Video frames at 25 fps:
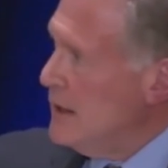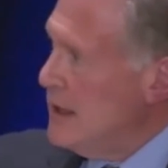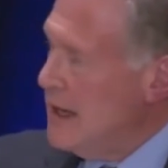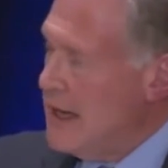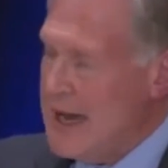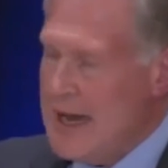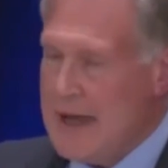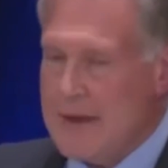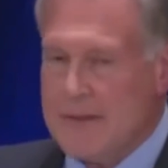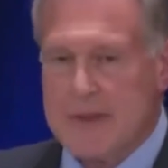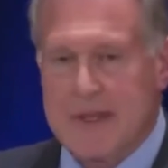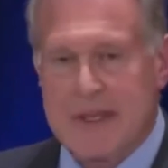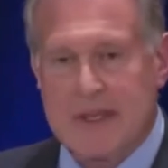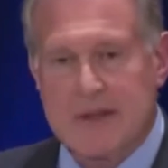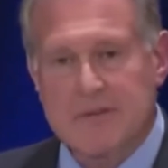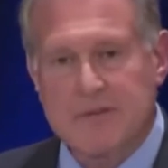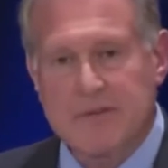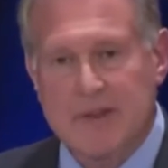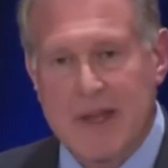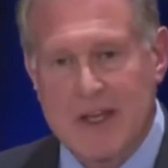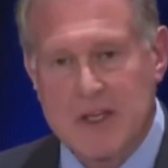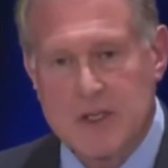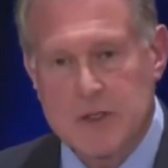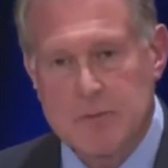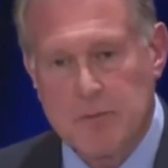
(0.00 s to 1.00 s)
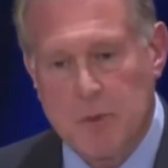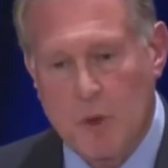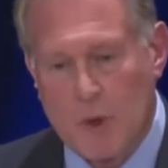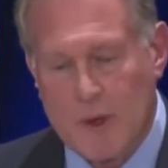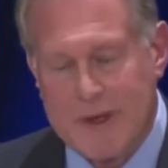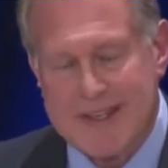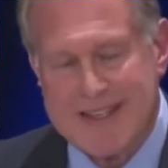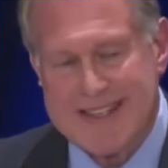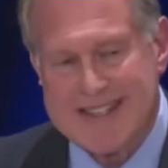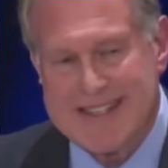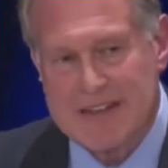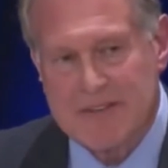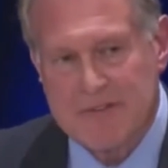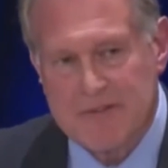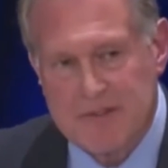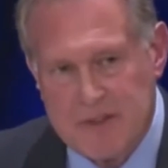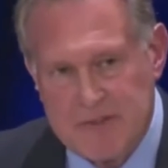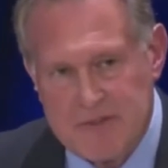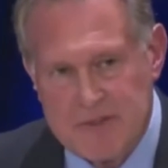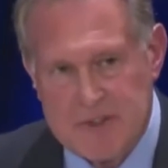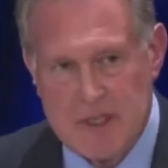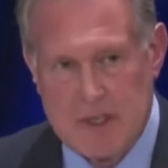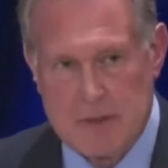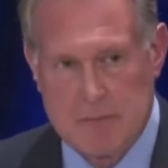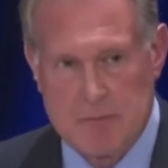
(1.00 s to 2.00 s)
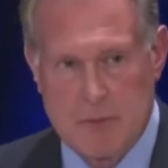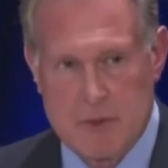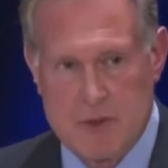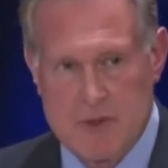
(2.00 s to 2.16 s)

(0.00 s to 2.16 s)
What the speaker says: And the inflection point is at 15%.